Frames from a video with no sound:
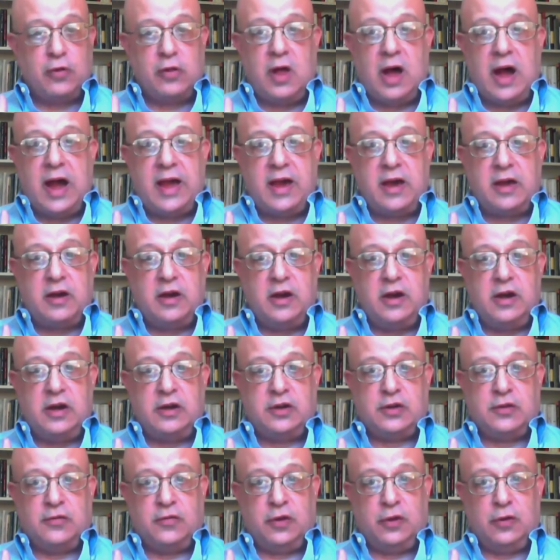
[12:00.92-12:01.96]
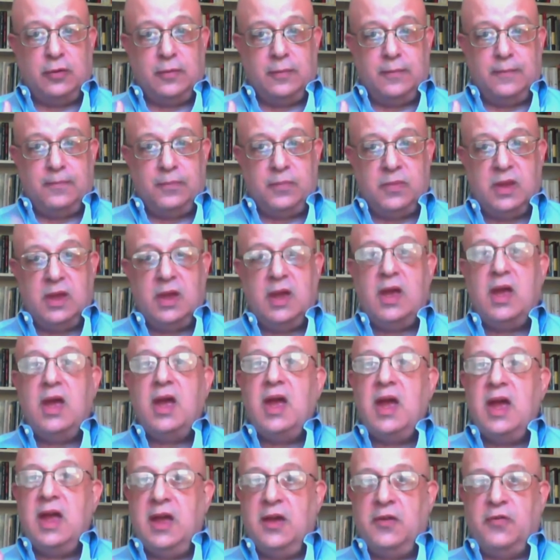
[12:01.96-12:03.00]
on an interview.
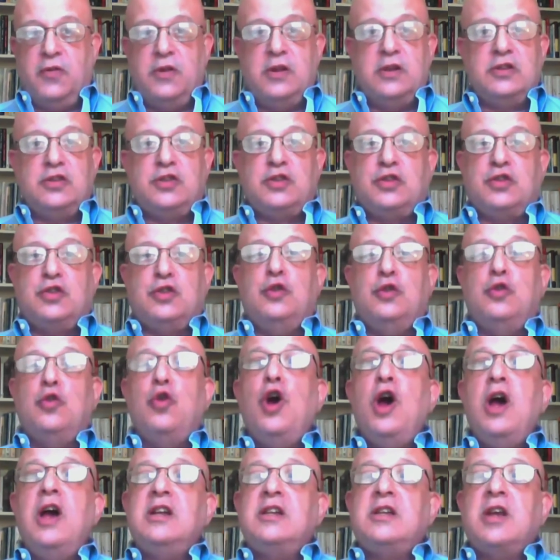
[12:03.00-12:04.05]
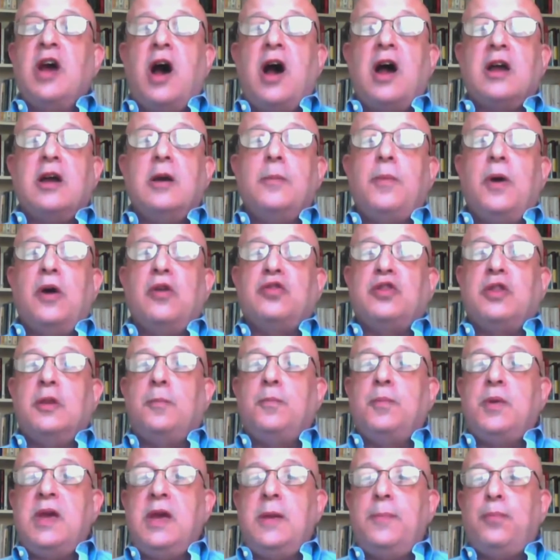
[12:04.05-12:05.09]
If it is true, talk about the
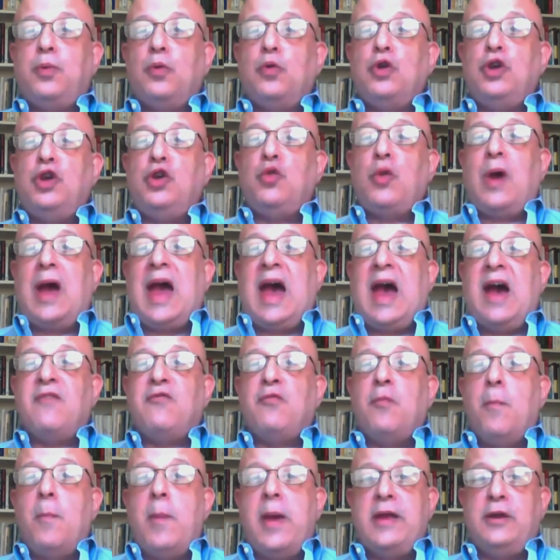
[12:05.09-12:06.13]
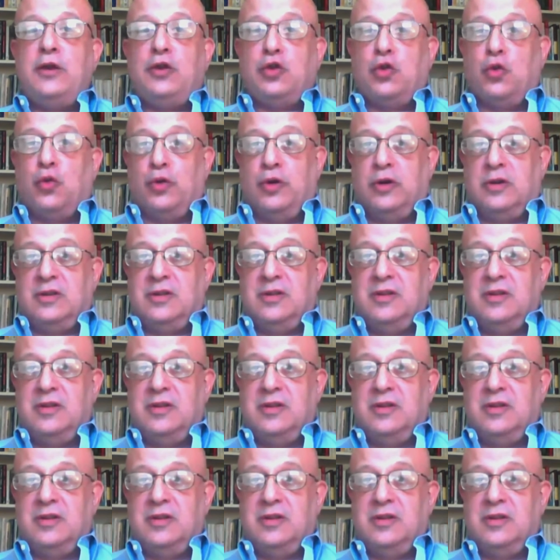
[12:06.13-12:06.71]
people you have mentored